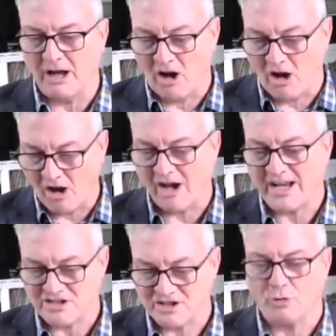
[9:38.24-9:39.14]
a
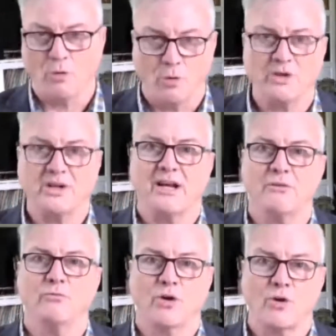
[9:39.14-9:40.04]
highest order
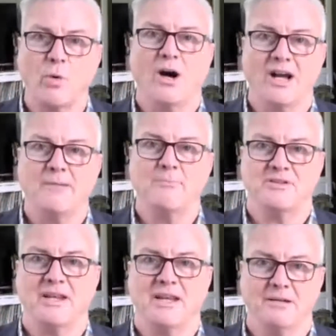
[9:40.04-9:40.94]
requirement
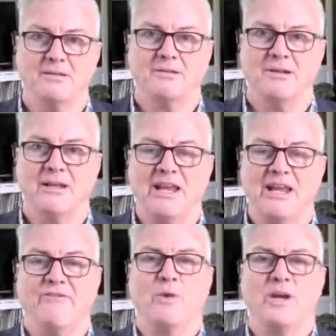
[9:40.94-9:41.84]
now
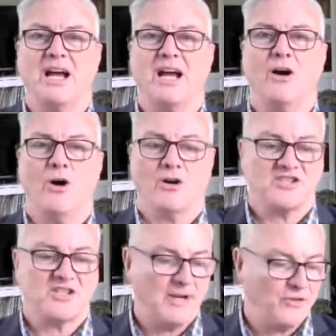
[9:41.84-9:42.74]
if we are
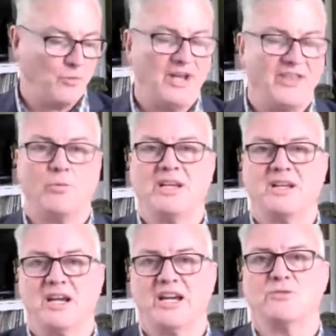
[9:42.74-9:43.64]
honest about the way that we
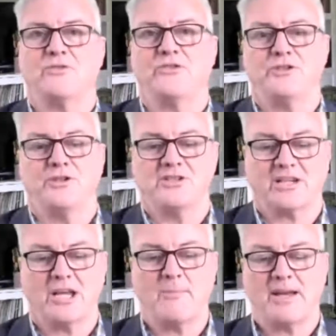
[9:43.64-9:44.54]
engage with students.
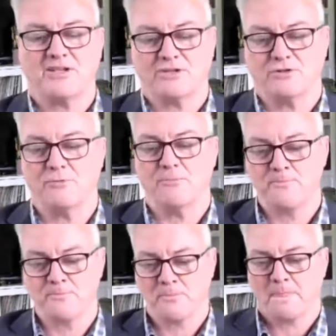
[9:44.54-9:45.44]
I go back to
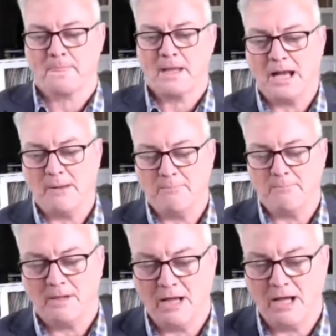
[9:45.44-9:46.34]
a
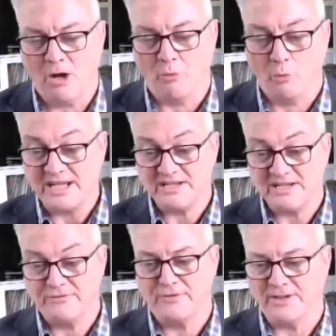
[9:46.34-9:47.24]

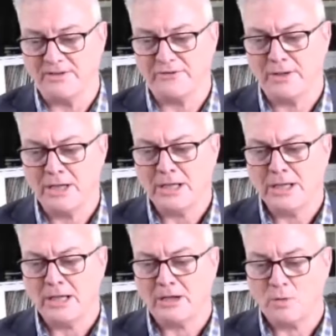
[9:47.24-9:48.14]
reason for this.
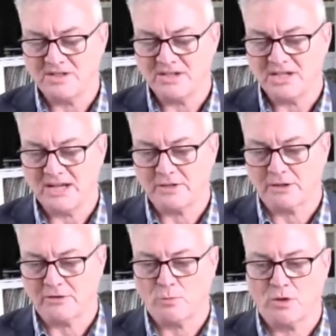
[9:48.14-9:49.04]
Queensland TAFE did a
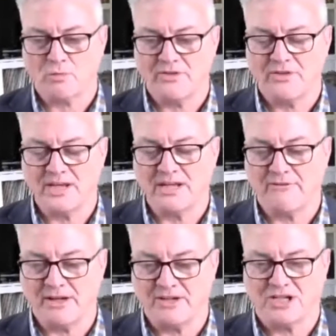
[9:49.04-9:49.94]
lot of work with the
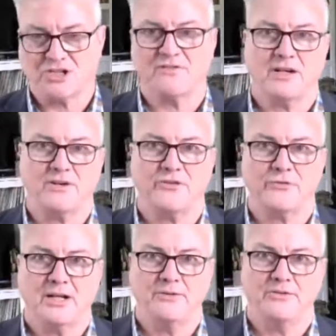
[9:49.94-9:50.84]
Foundation for Young
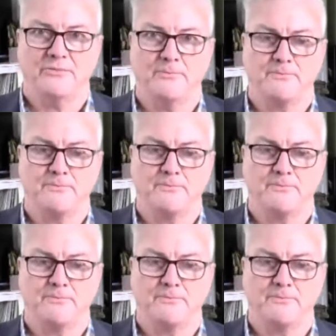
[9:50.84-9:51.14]
Australians.